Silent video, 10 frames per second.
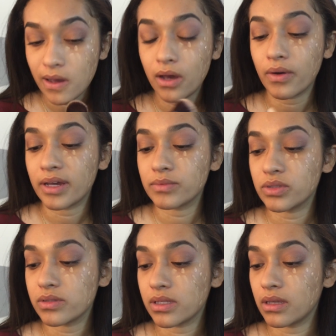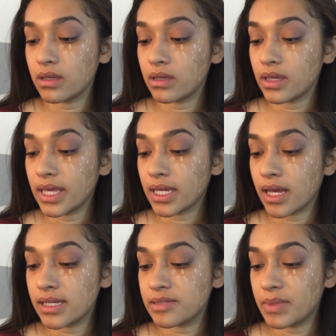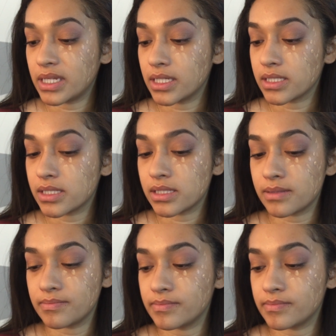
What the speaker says: Oh, I'm using It Cosmetics